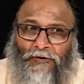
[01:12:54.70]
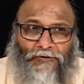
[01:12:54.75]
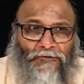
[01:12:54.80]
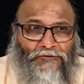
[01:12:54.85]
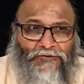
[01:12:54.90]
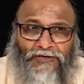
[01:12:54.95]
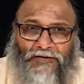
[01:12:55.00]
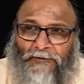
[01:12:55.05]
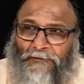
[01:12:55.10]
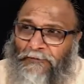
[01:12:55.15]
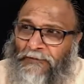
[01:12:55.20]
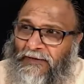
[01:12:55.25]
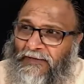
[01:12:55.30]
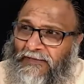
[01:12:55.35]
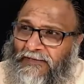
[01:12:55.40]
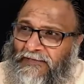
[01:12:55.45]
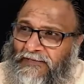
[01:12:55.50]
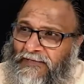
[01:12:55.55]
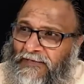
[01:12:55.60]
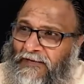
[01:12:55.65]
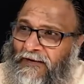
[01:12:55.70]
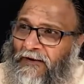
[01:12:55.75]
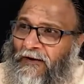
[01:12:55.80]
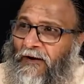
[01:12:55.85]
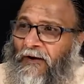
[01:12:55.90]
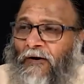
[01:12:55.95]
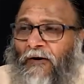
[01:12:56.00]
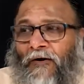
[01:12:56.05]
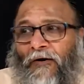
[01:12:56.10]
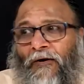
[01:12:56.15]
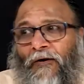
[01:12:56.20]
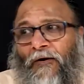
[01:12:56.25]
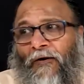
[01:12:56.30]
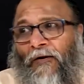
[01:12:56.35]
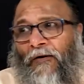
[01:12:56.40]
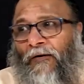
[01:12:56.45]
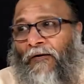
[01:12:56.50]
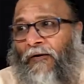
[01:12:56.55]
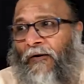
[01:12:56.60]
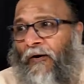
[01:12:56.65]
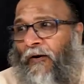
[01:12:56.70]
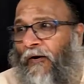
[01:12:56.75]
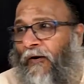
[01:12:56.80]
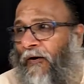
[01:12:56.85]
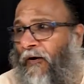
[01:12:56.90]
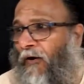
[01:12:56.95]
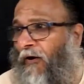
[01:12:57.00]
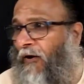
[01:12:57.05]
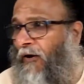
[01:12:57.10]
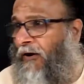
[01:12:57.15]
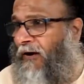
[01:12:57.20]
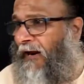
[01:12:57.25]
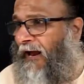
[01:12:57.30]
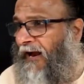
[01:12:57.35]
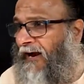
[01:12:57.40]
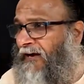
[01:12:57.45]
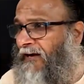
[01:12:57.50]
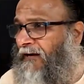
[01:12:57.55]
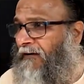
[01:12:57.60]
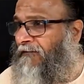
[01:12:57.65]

going to sleep means all